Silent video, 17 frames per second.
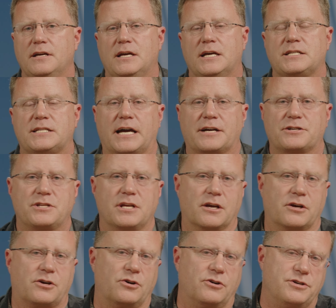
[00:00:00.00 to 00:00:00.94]
is actually
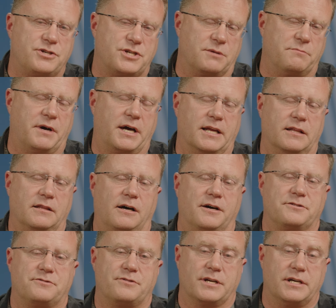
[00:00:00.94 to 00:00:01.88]
encouraging money
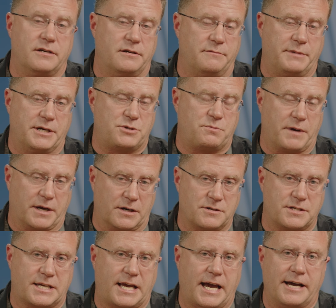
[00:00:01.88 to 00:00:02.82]
laundering on a much bigger
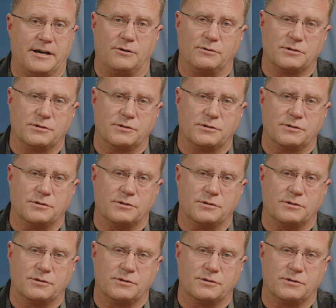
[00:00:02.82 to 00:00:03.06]
scale,